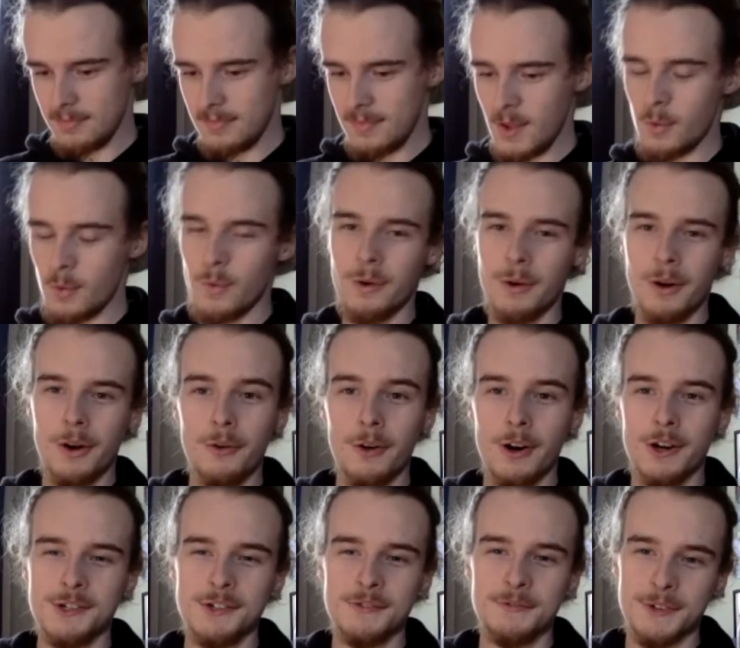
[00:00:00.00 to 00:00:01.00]
we were
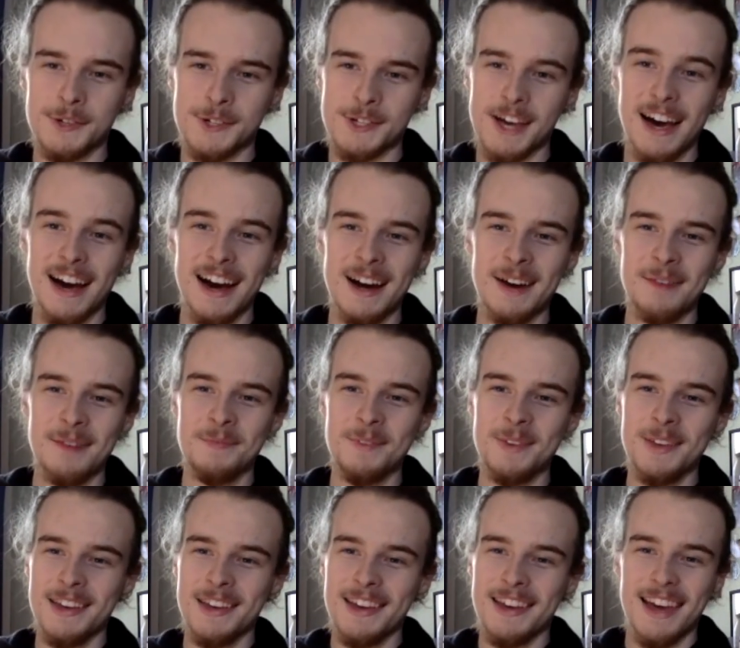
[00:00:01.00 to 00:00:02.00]
crunching for time,
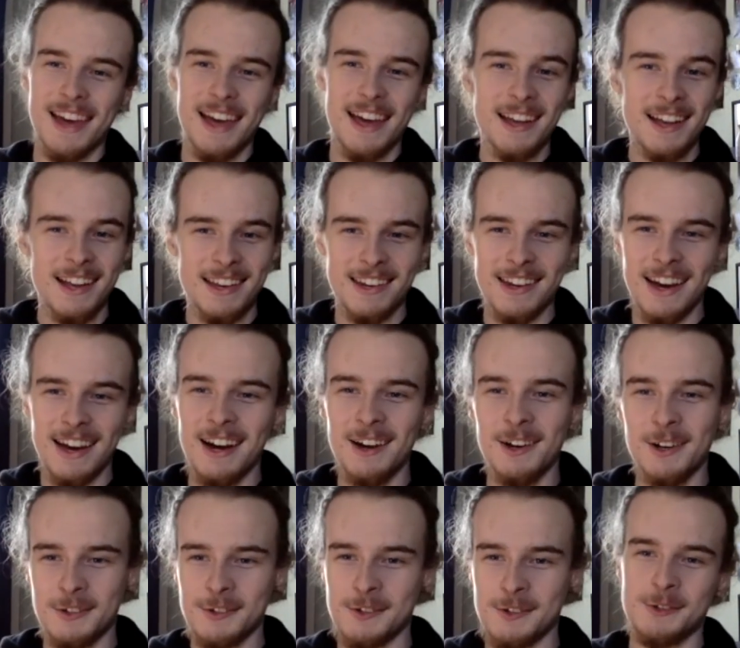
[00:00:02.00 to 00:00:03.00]
and I
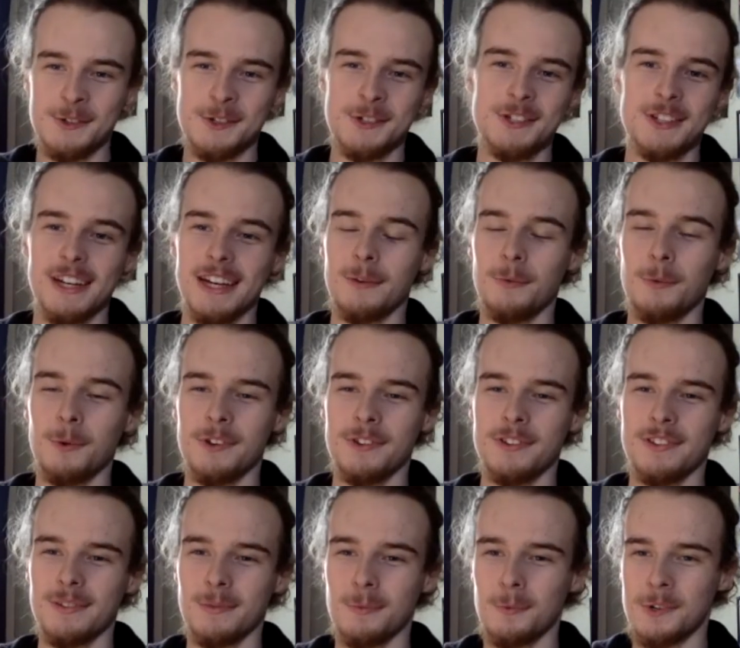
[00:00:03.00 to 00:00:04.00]
also just like
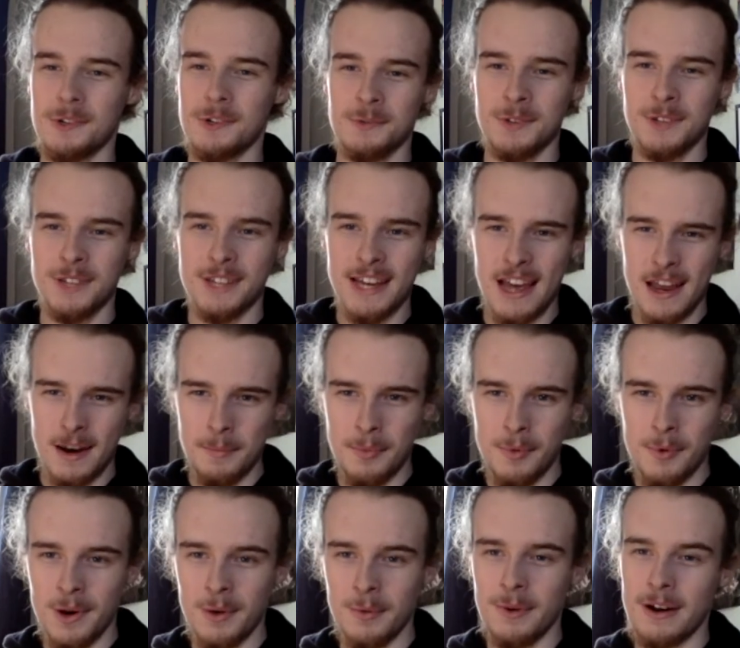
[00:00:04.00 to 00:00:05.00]
wasn't really at a
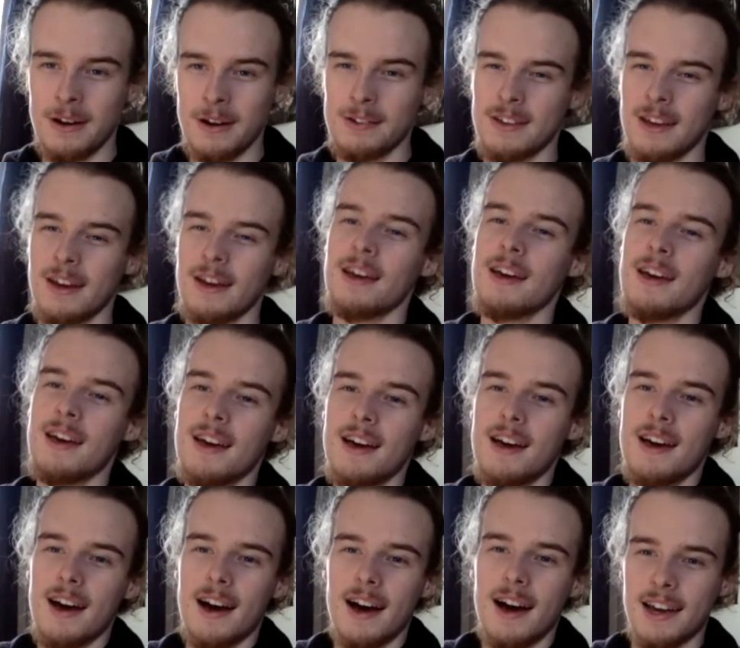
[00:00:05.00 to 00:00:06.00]
point where I was like,
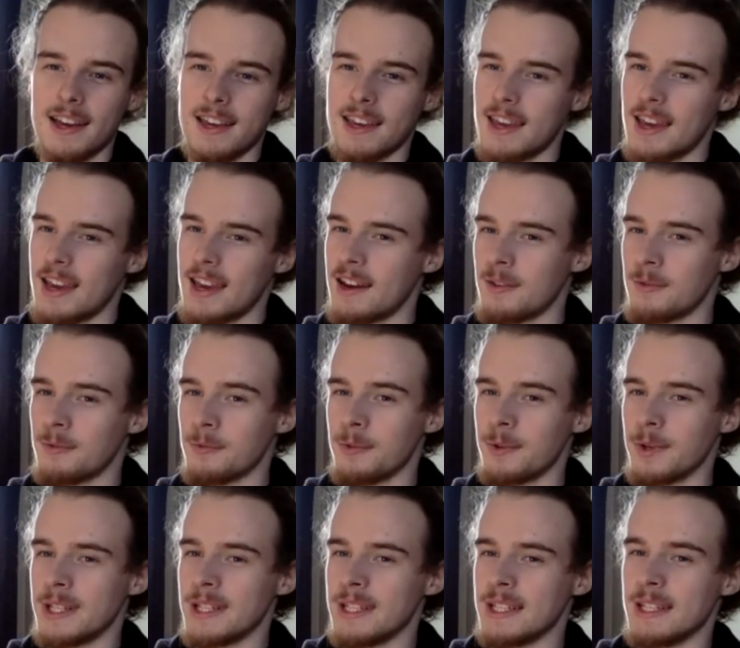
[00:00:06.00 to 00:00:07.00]
I can't
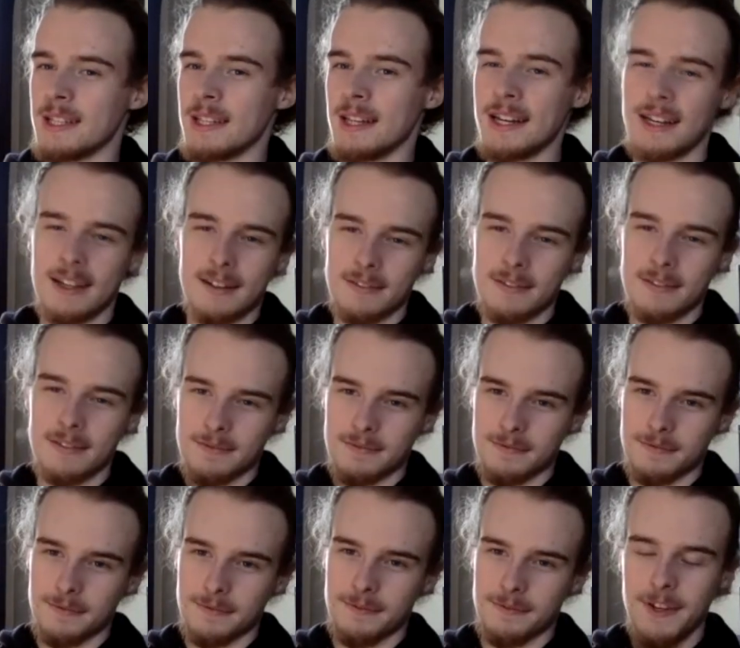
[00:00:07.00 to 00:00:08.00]
really like
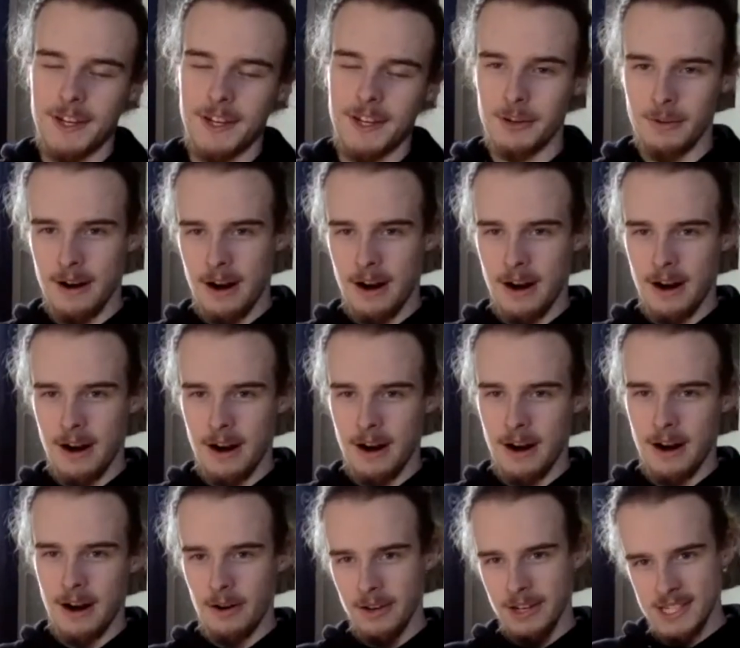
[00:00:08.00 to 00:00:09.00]
figure out
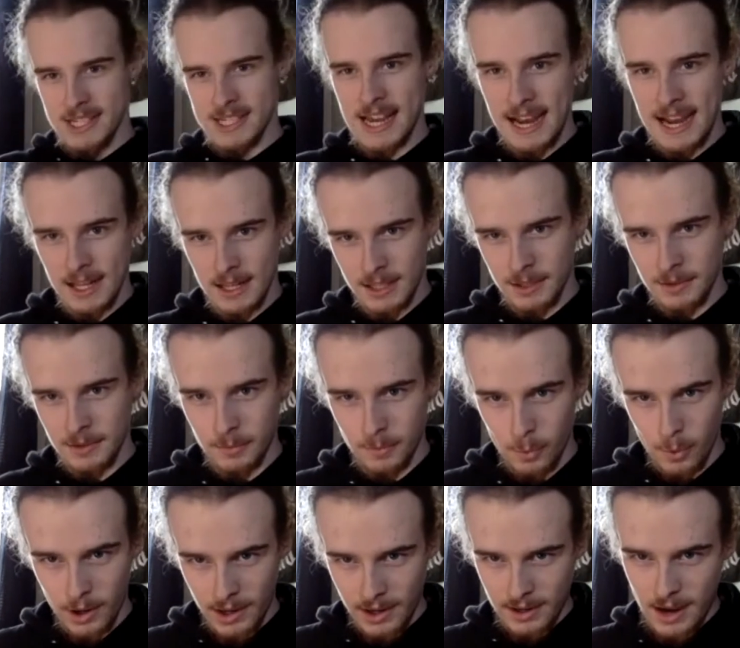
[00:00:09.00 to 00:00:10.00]
exactly
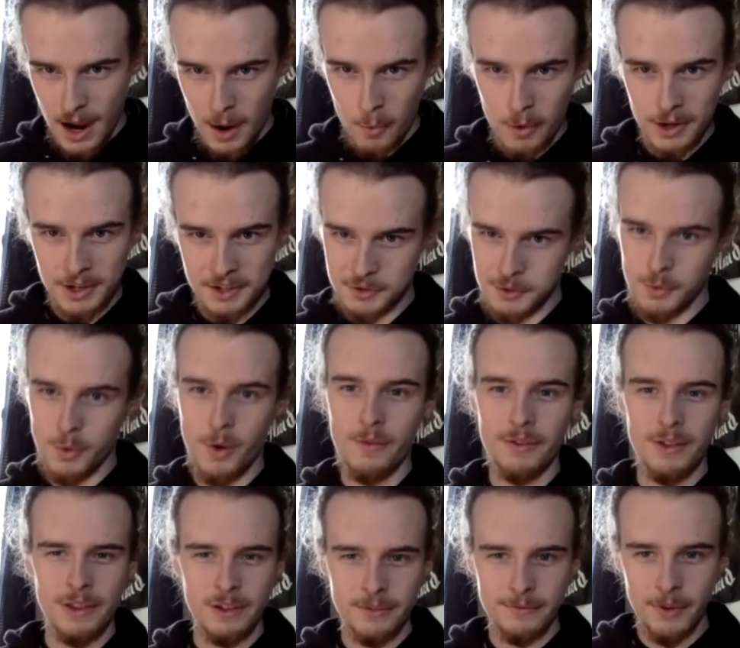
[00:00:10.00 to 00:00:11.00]
what I want to do over
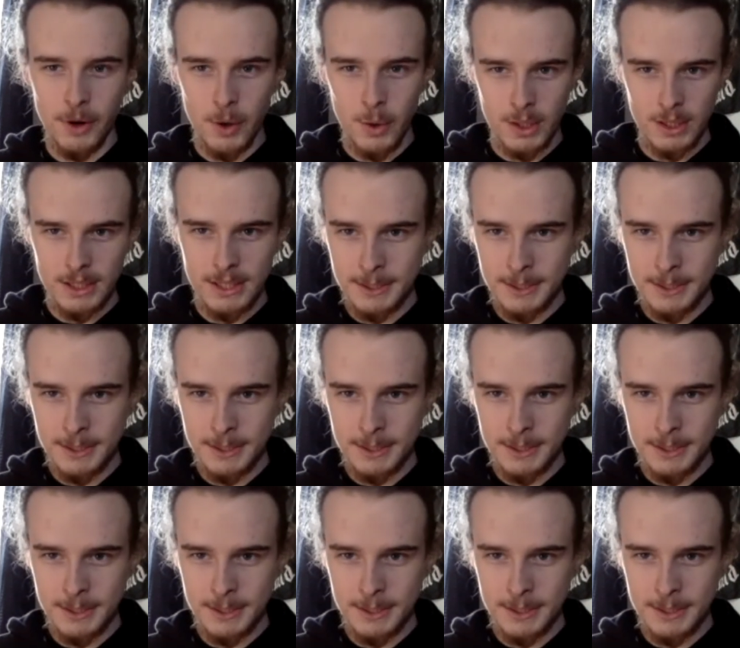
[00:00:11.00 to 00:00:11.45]
this vocally.